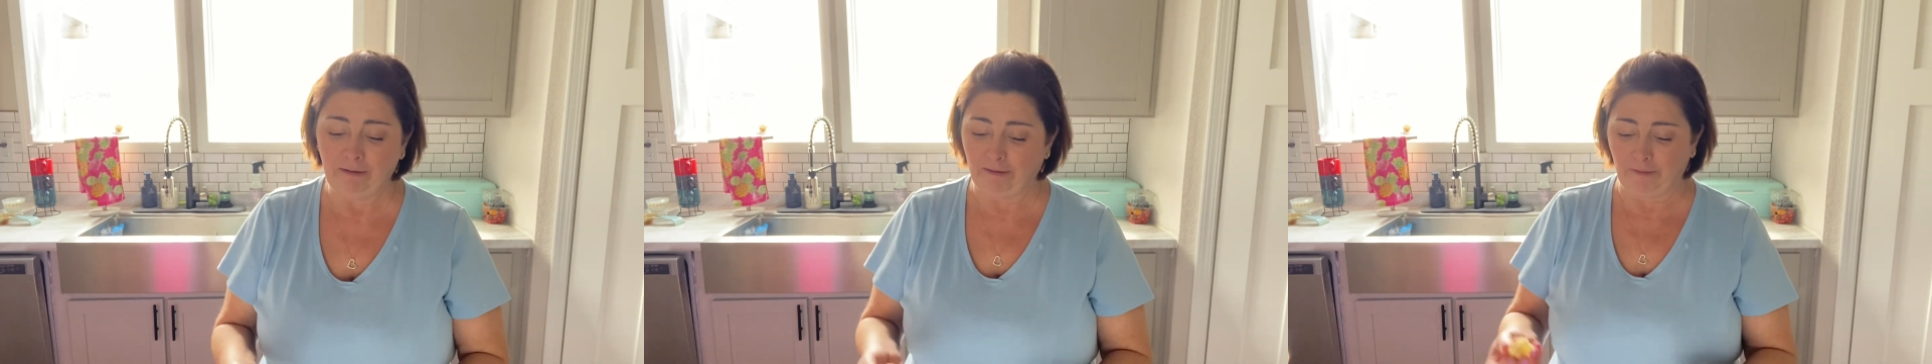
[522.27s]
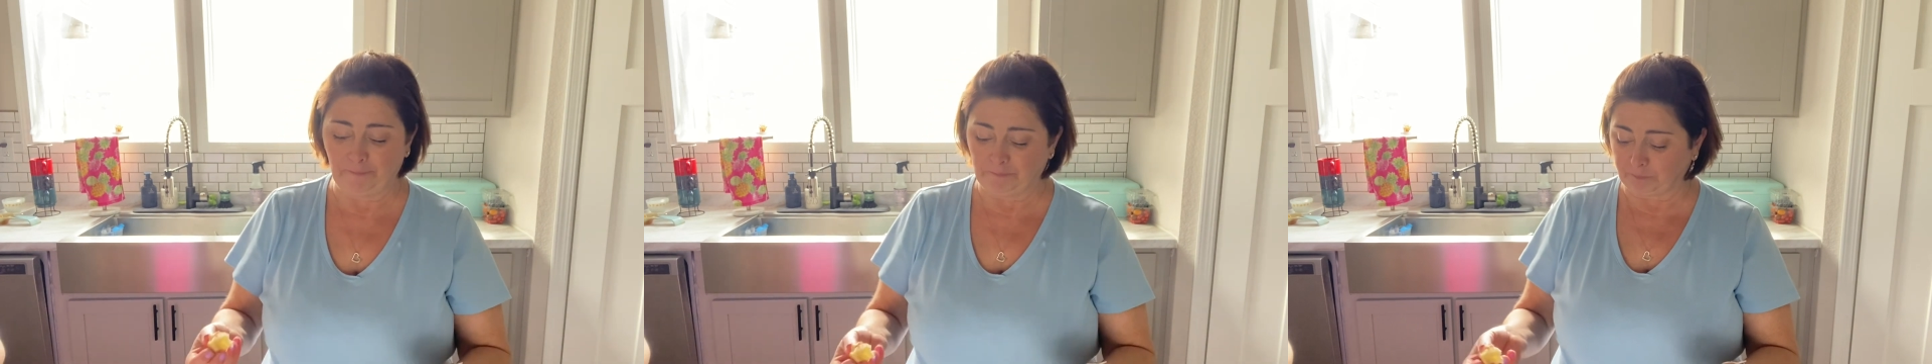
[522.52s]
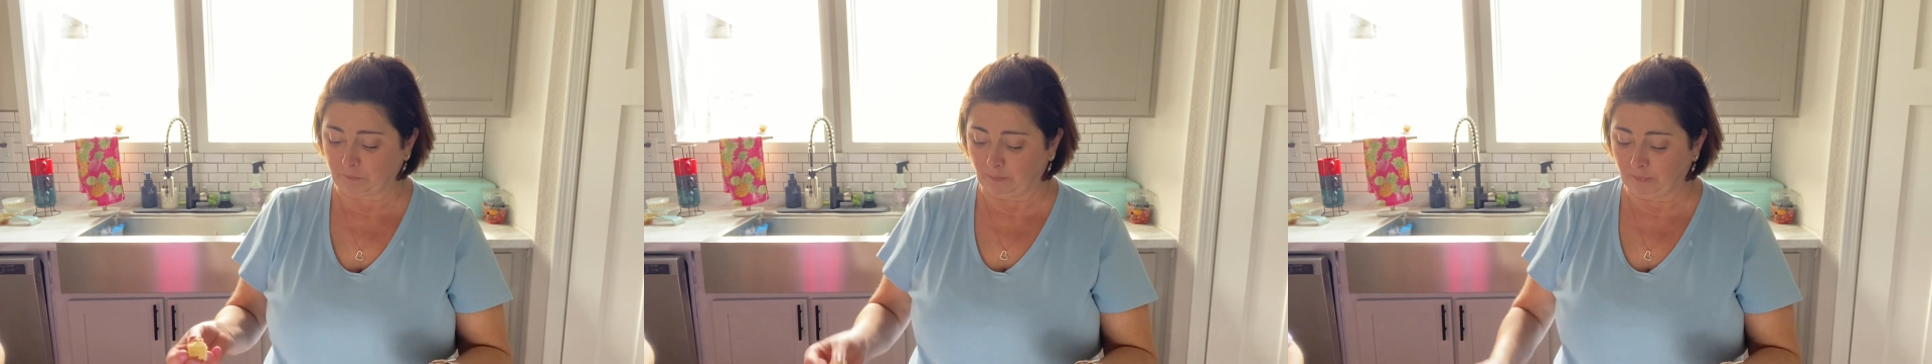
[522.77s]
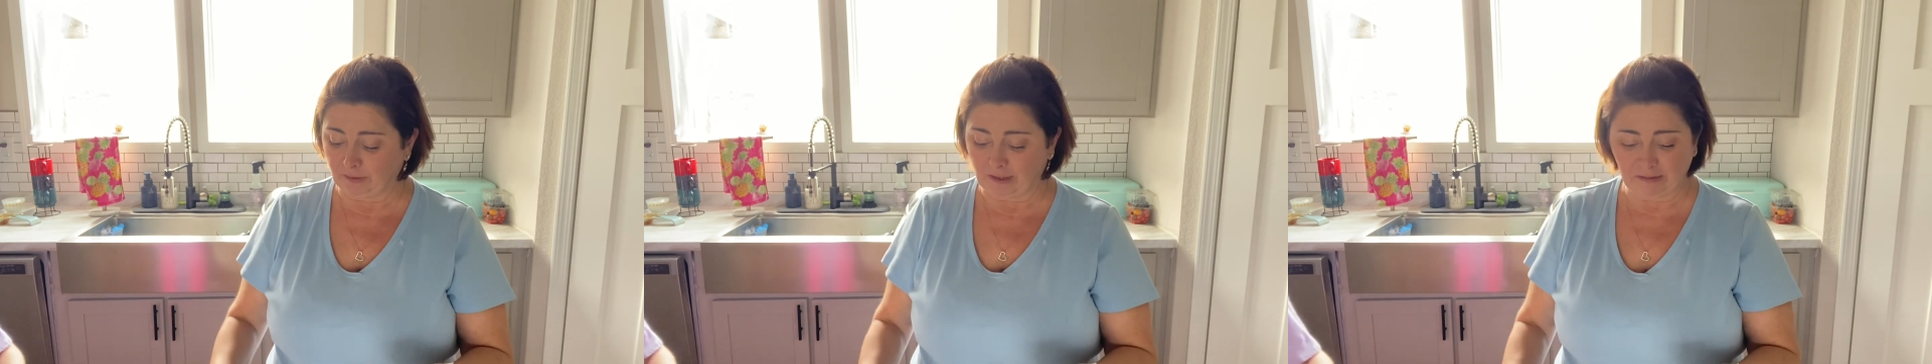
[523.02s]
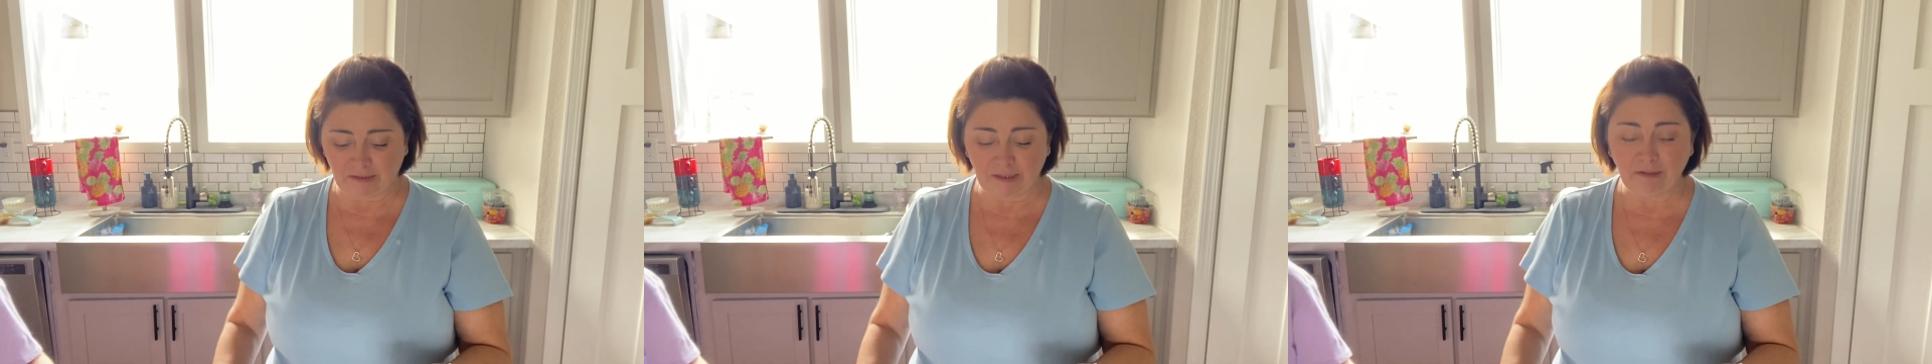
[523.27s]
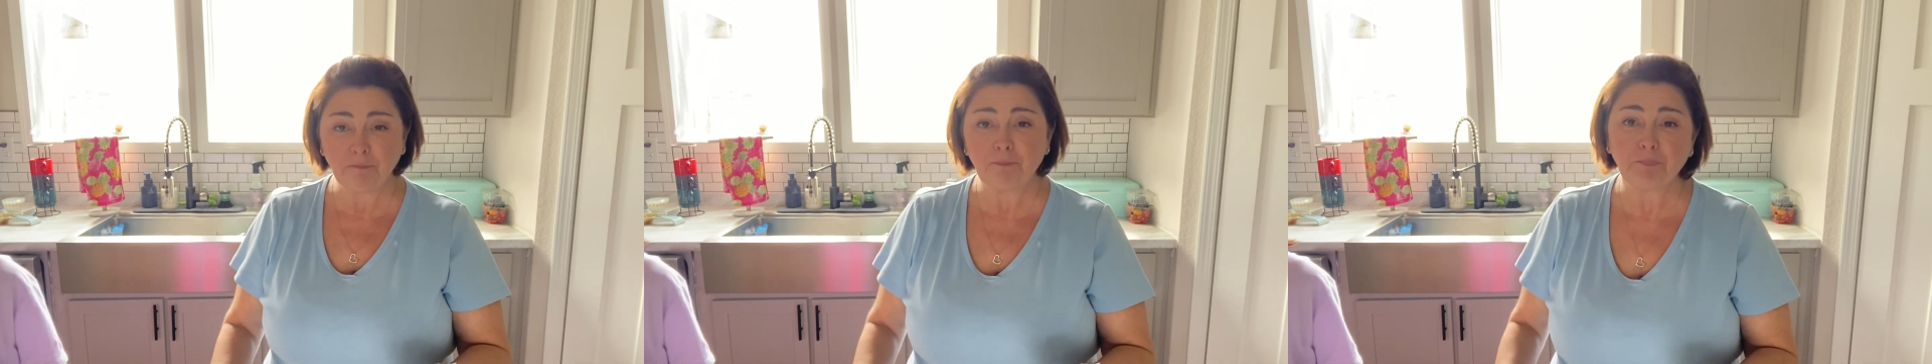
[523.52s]
Um, but that's
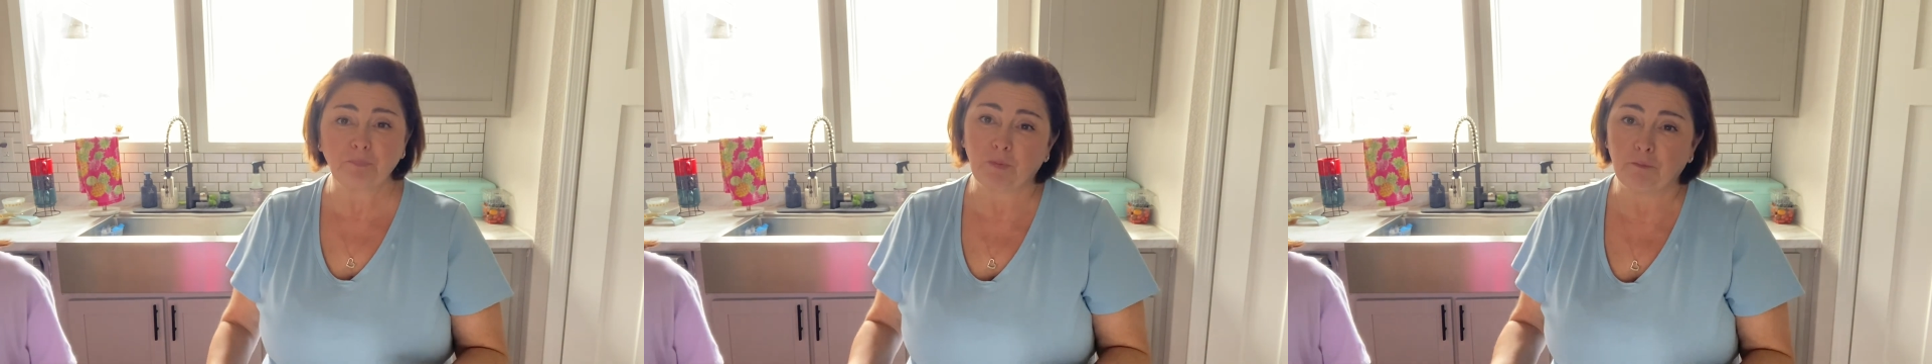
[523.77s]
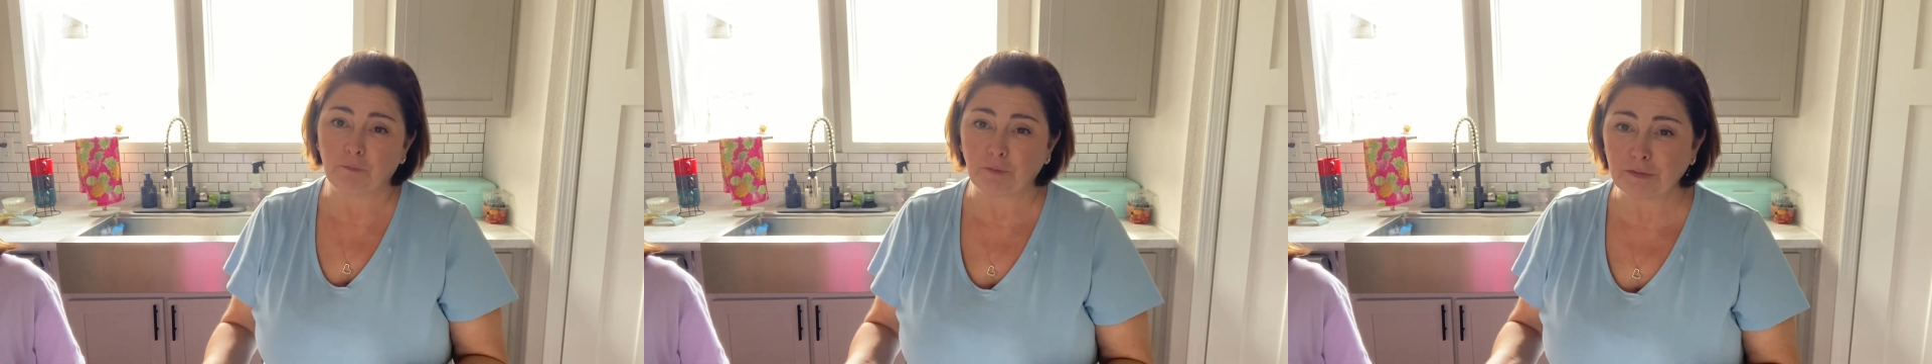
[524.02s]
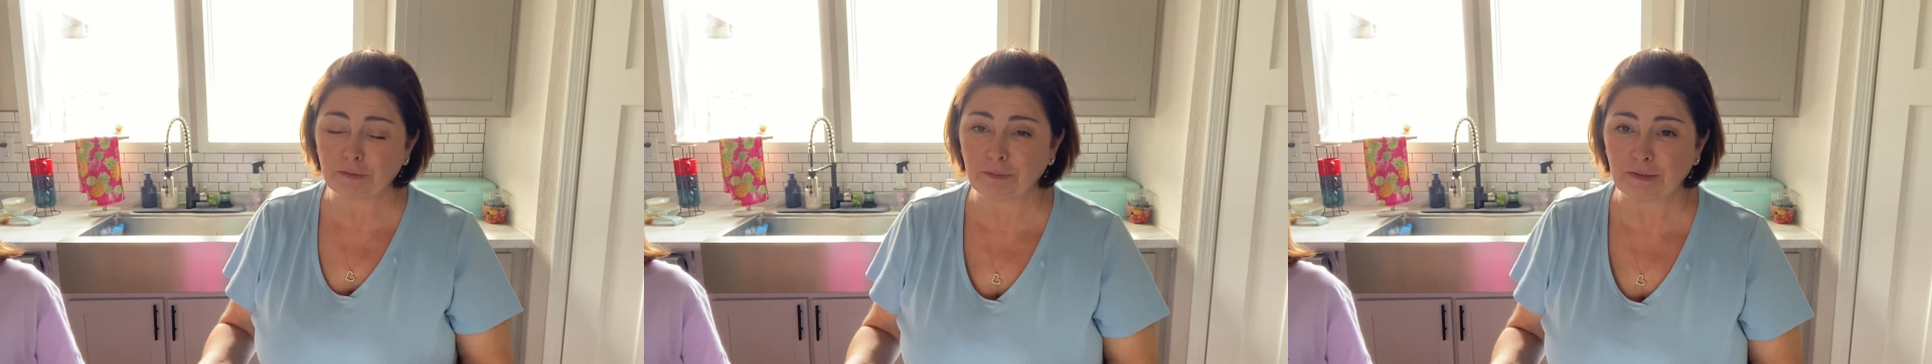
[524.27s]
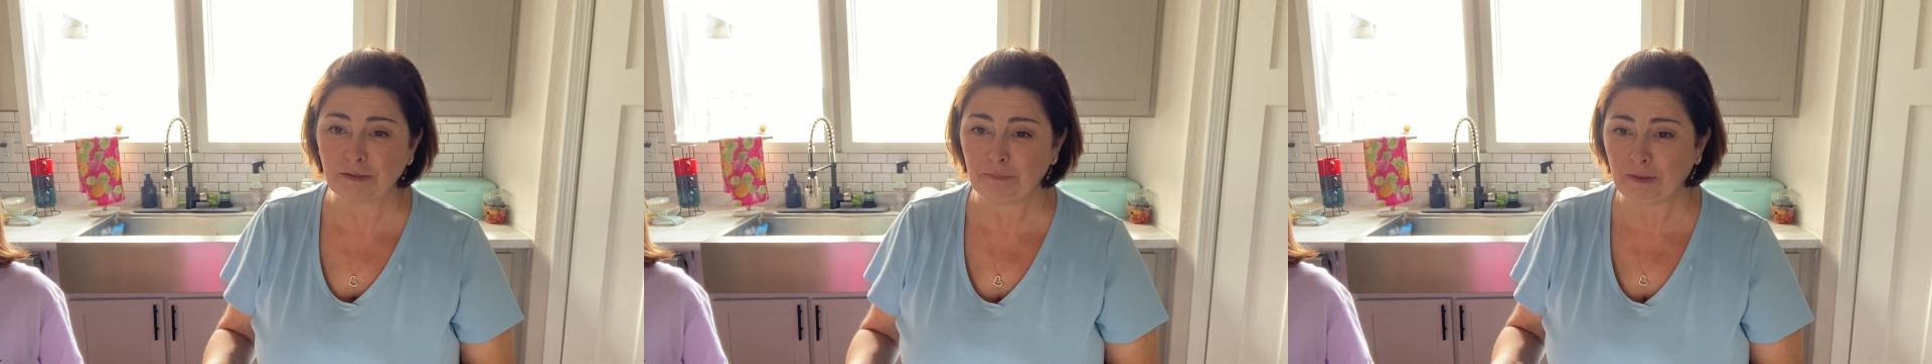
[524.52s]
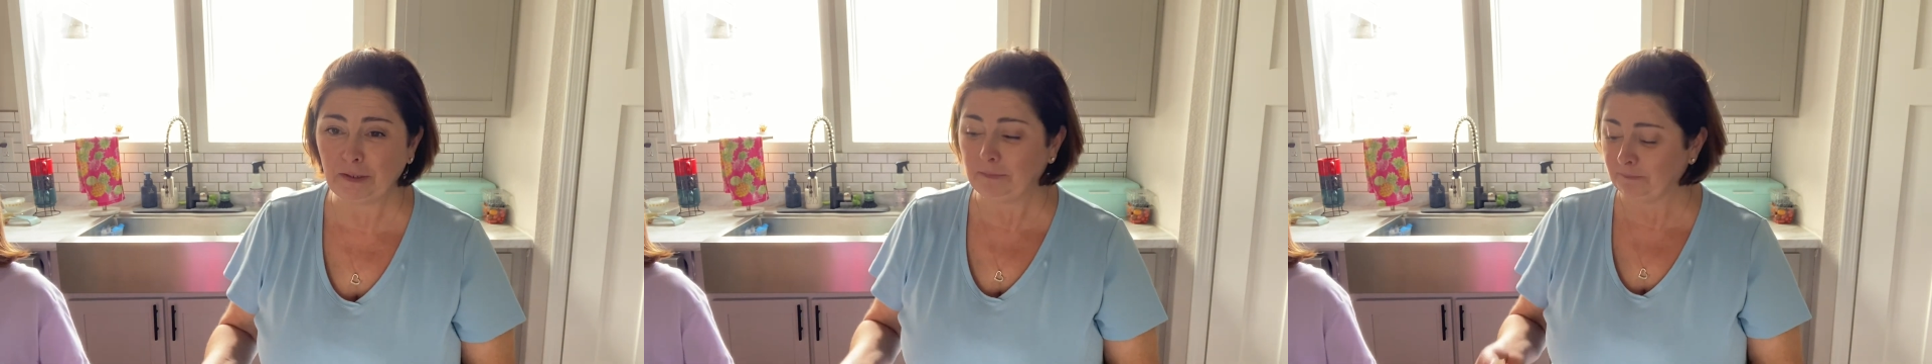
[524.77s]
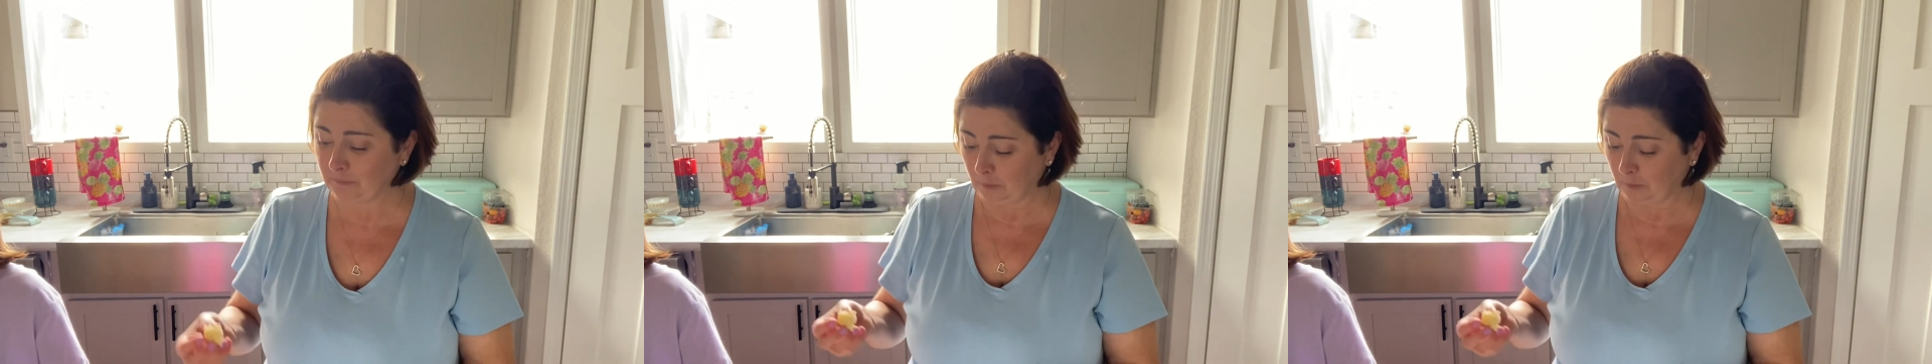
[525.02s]
it for this recipe.